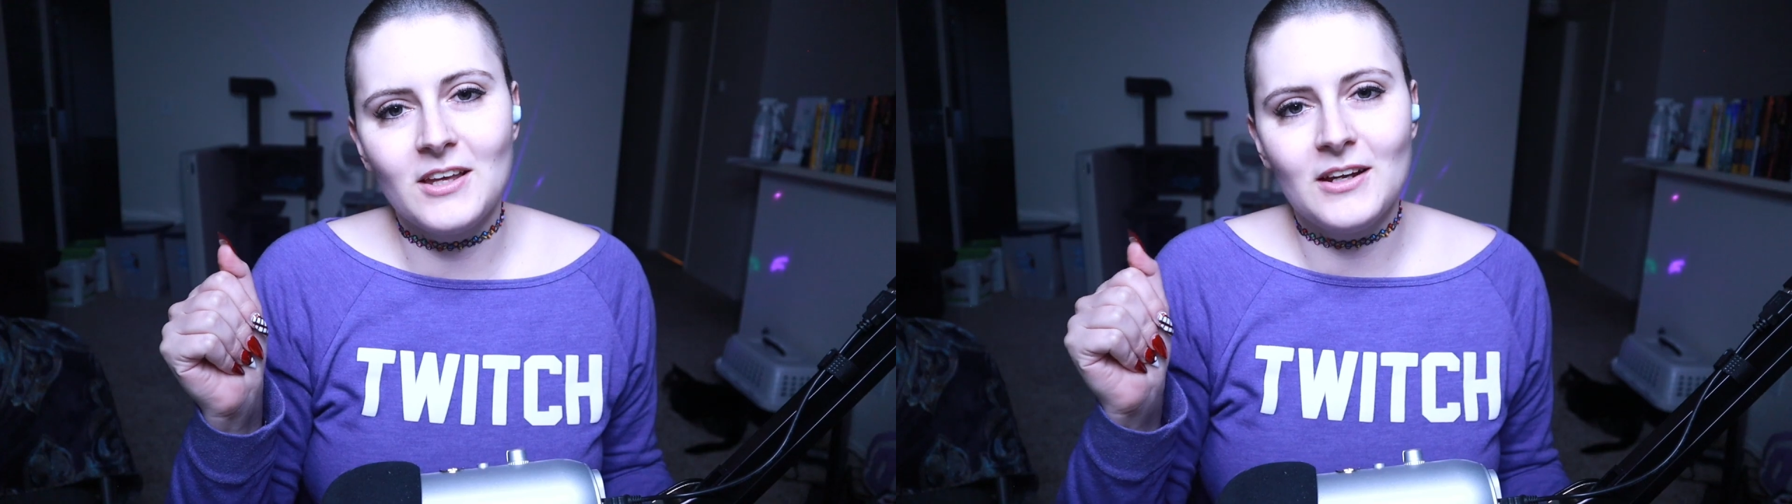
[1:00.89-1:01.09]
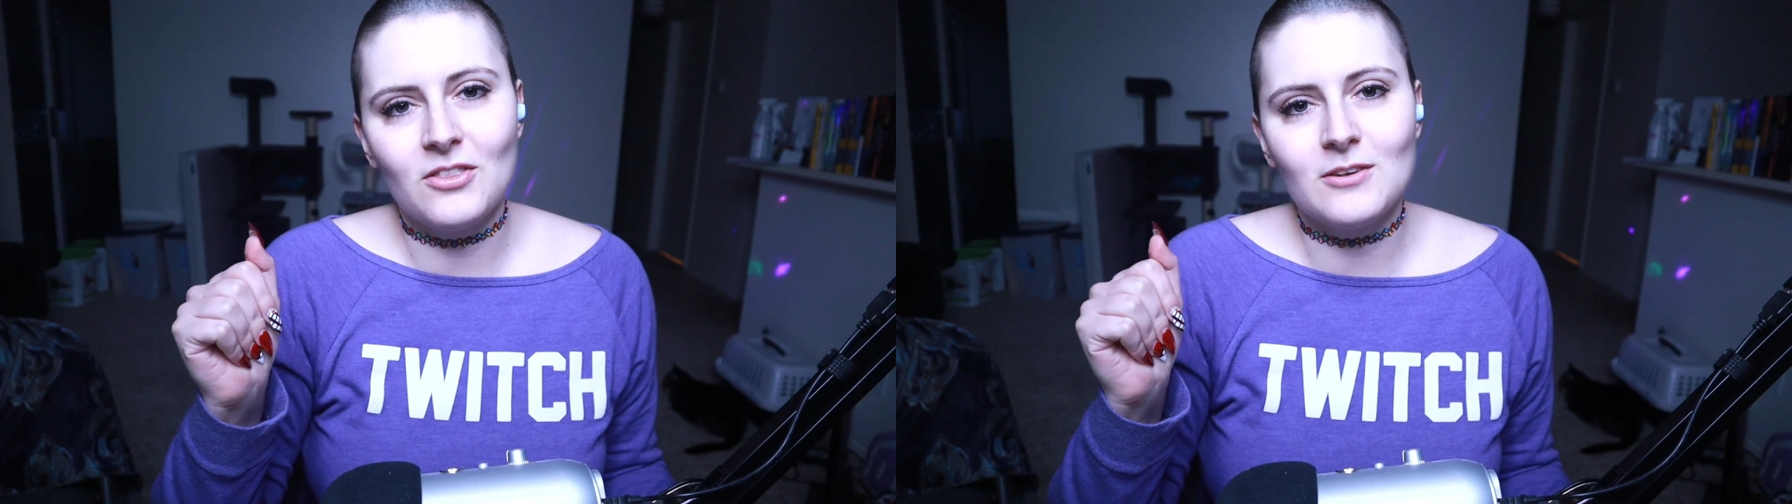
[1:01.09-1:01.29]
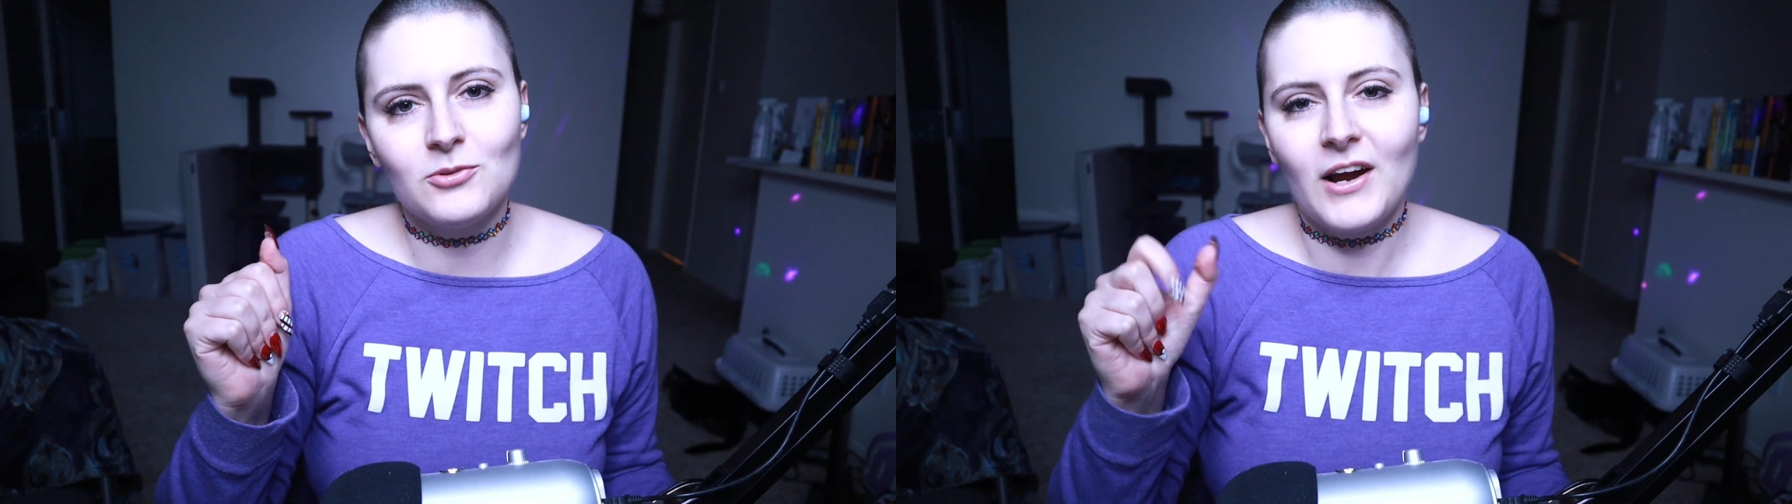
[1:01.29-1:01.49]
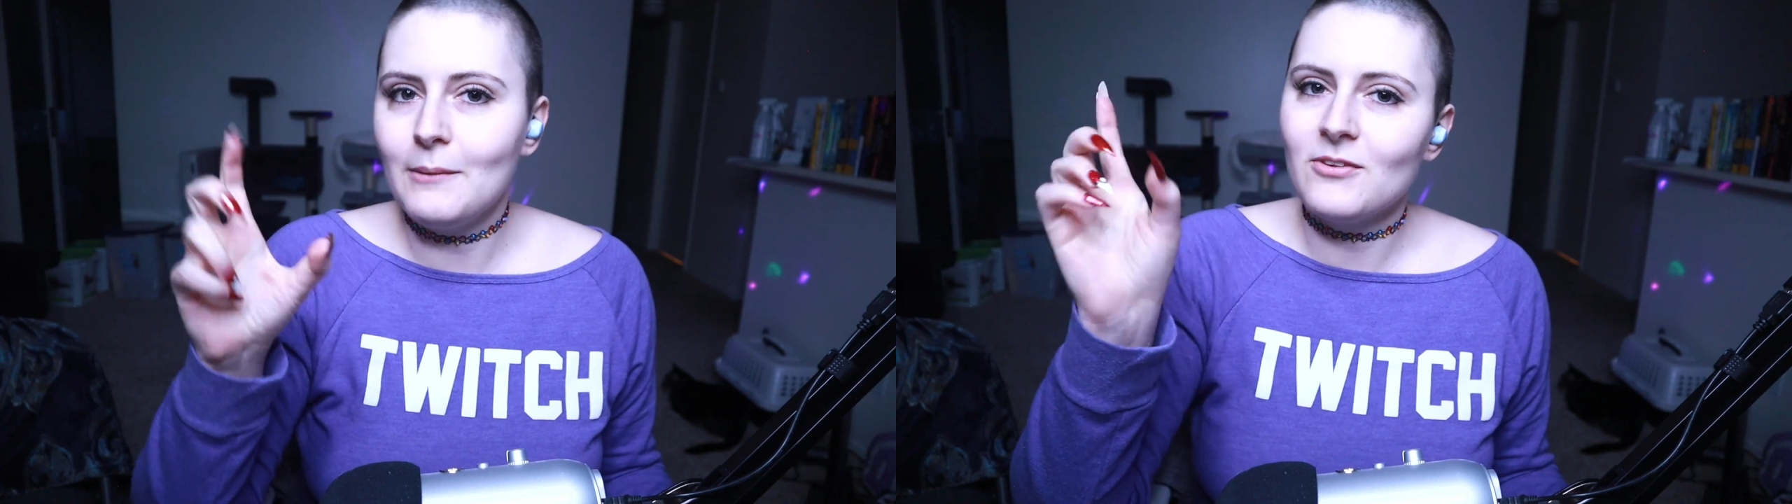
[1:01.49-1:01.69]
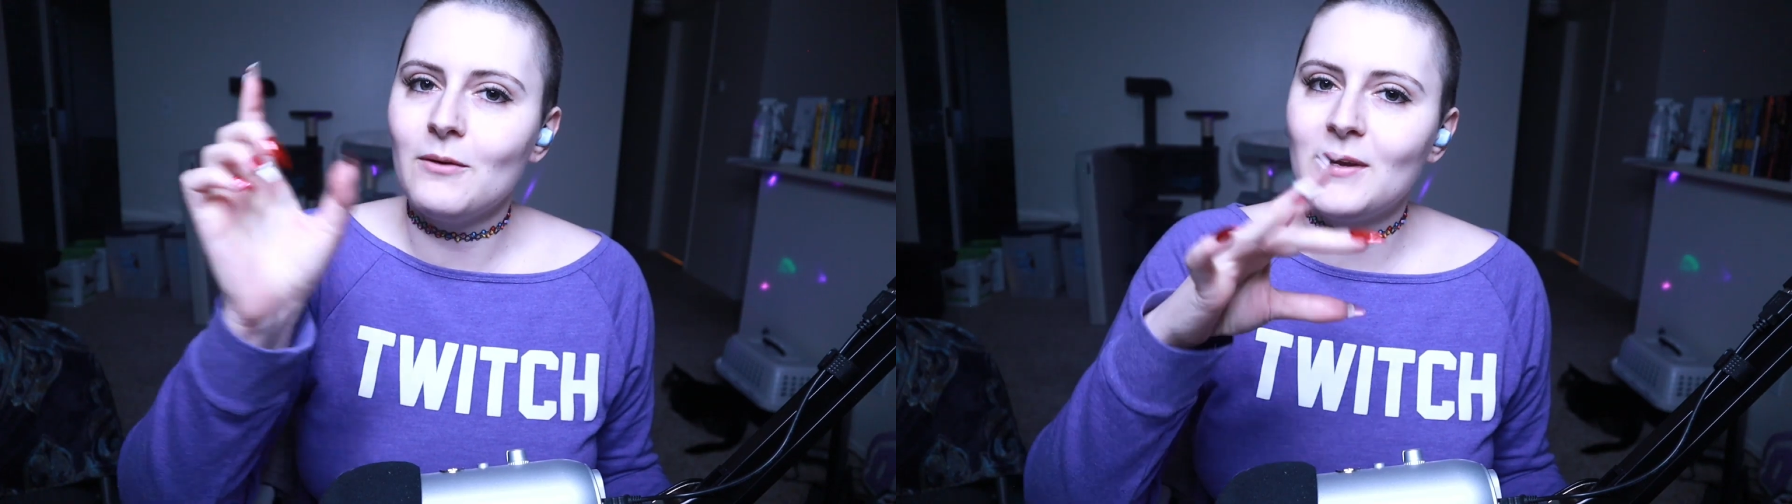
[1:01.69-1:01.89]
hit the subscribe
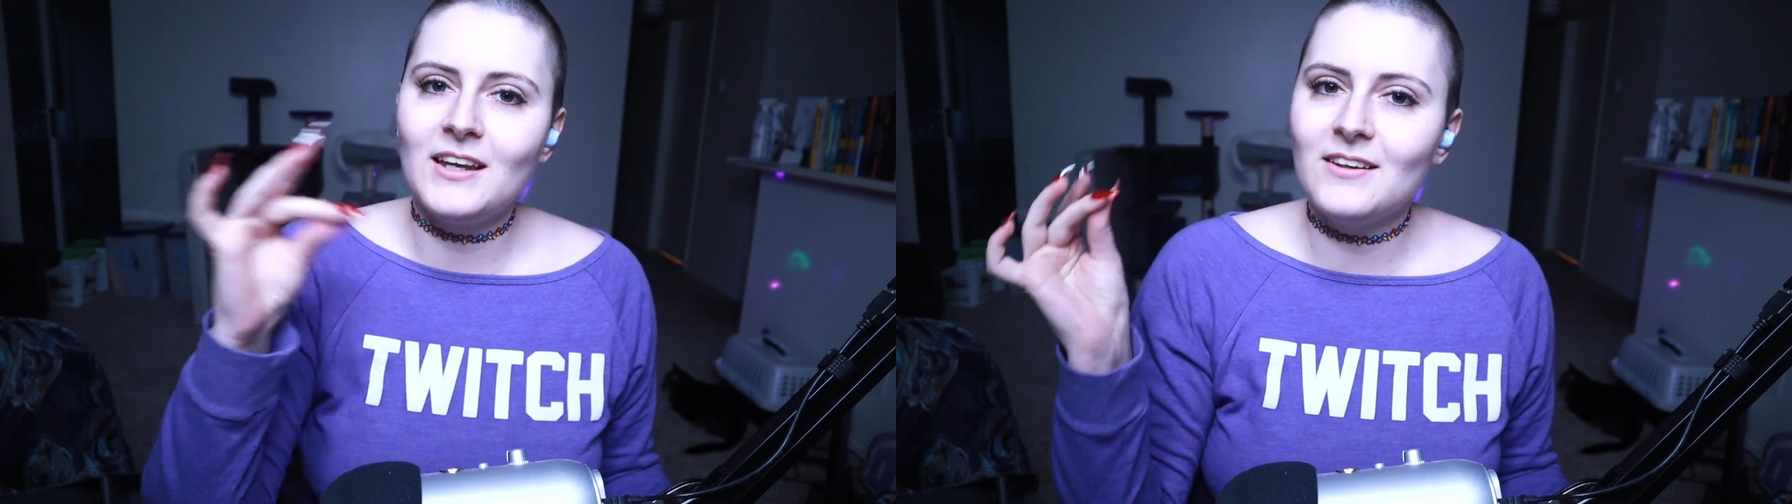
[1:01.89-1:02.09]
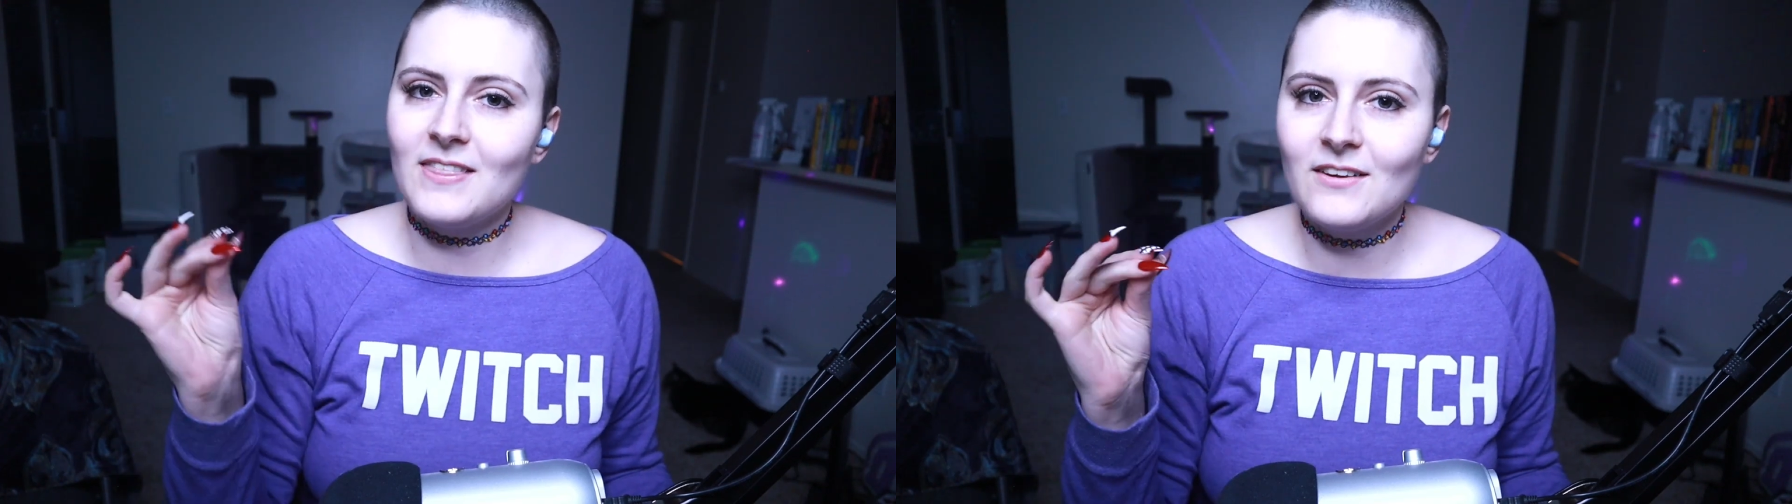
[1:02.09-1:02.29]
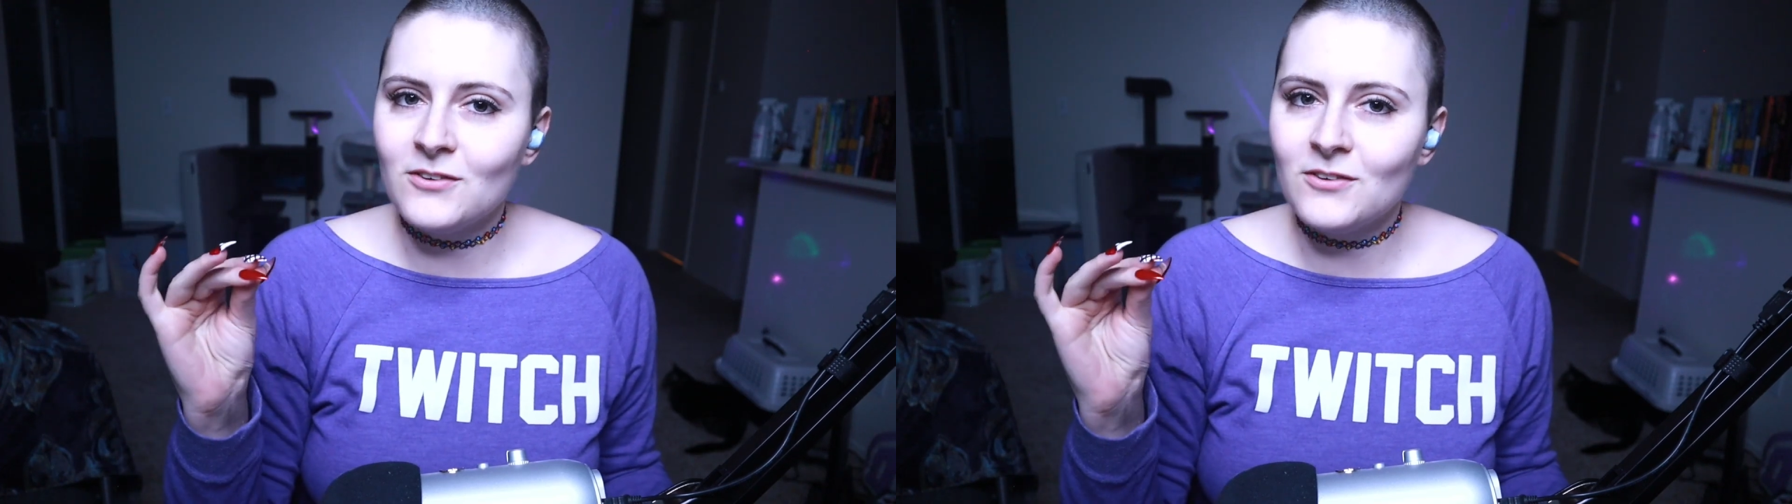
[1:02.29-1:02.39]
so that we can get to that